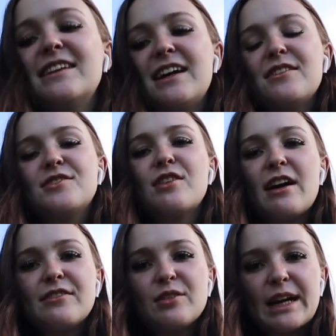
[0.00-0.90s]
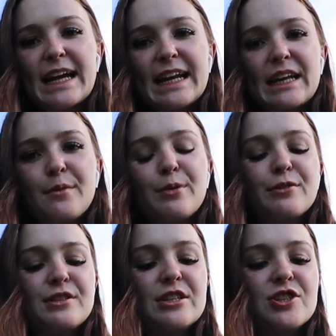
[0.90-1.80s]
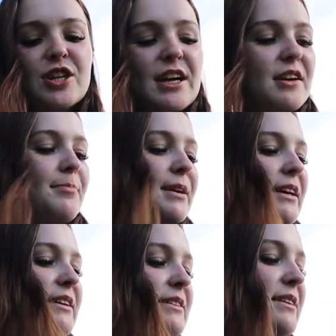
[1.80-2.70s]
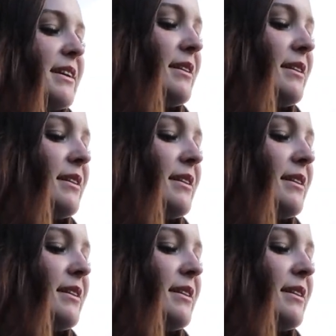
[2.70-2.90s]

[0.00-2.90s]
Then I also have an organic protein shake because I